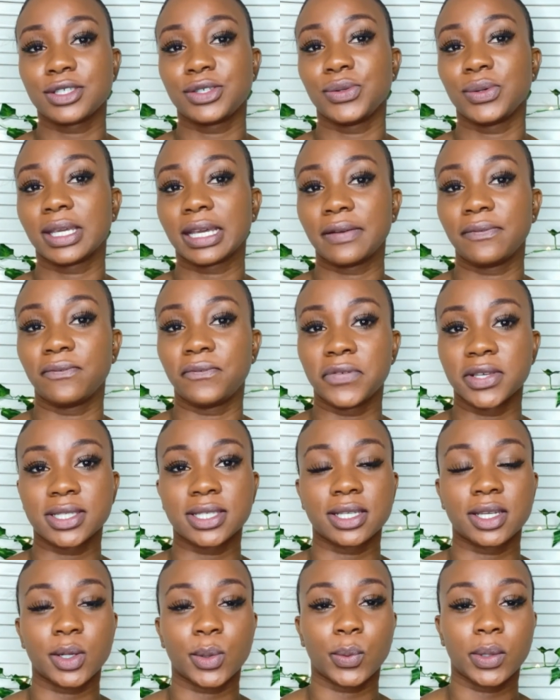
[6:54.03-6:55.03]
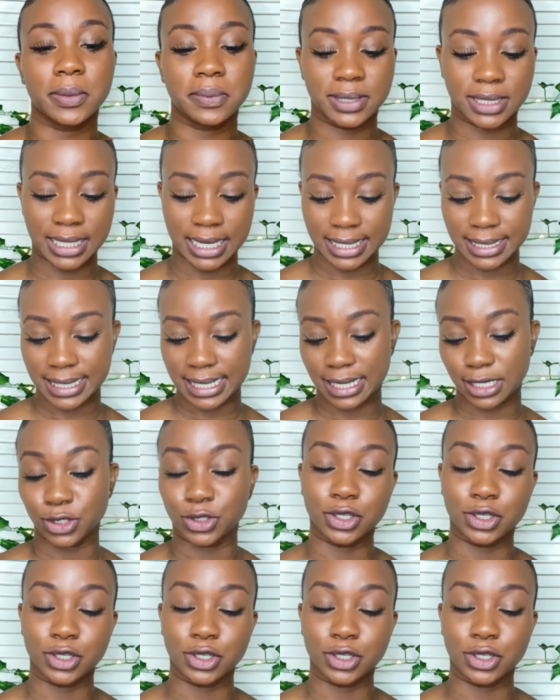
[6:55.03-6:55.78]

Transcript: you can visit their website at